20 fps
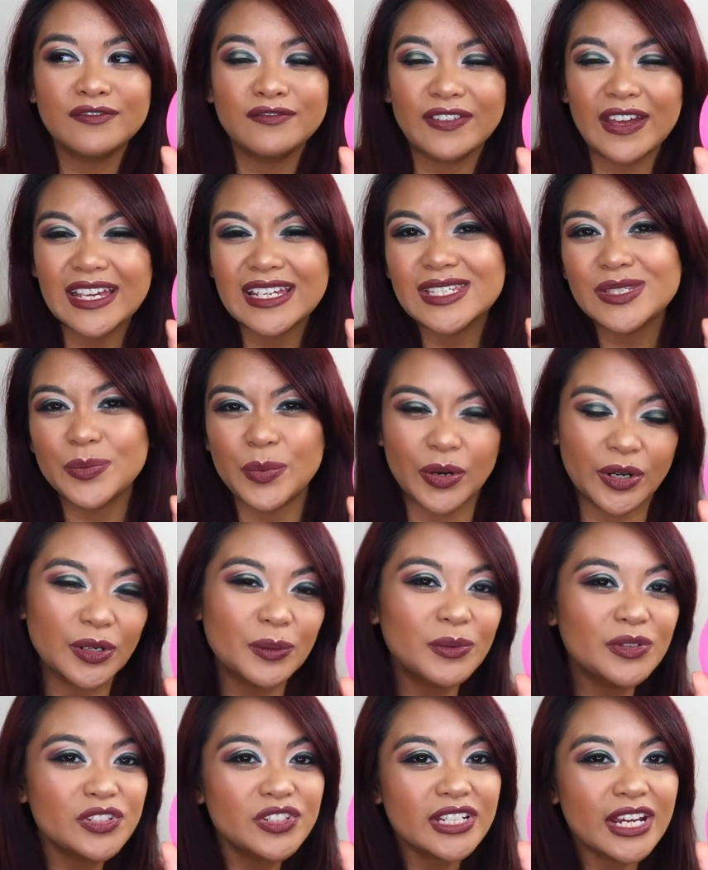face
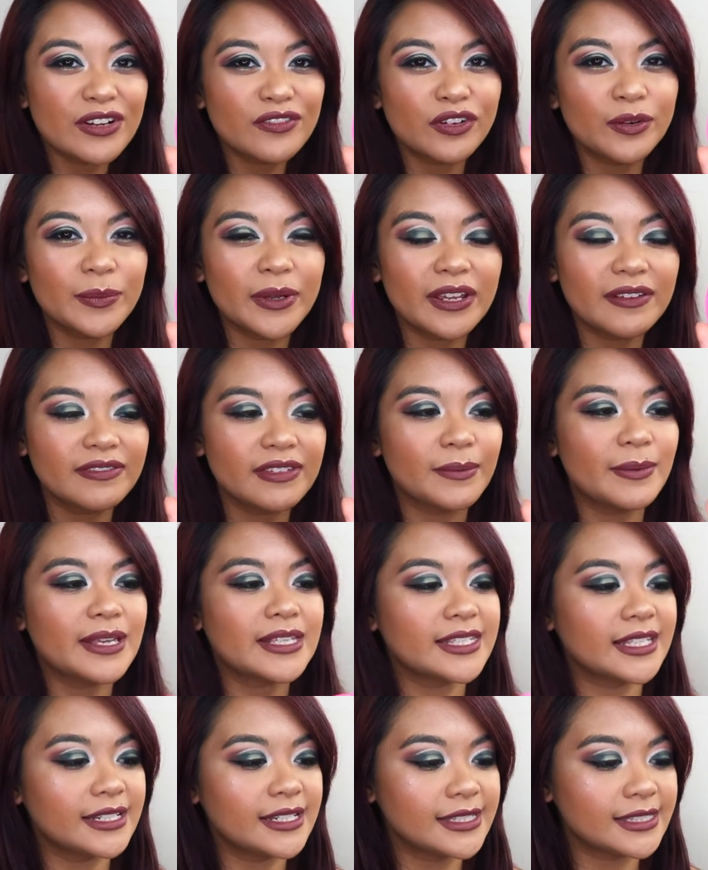wearable shade for me, if that
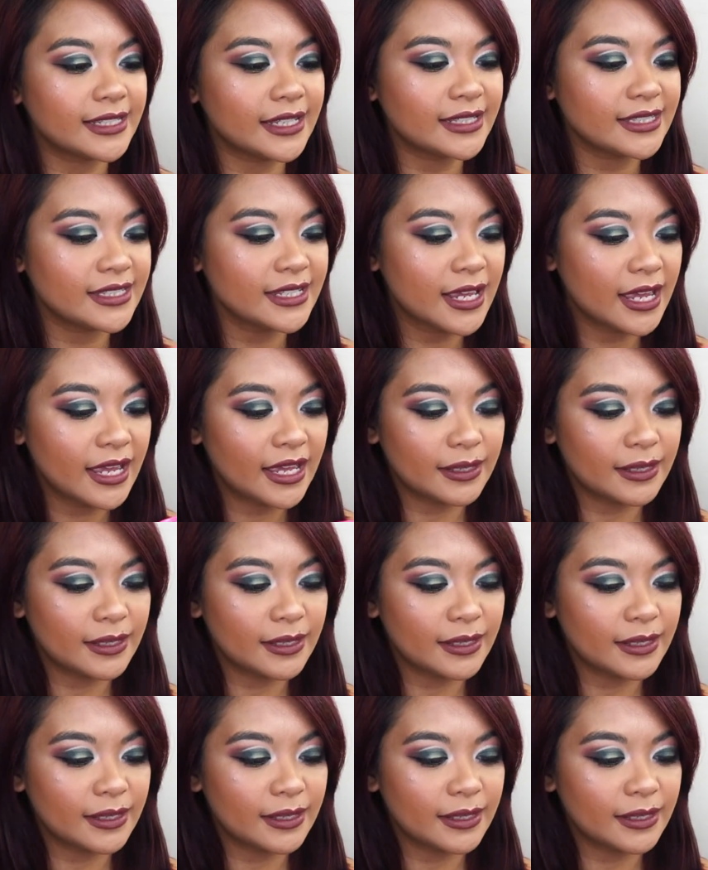makes any sense.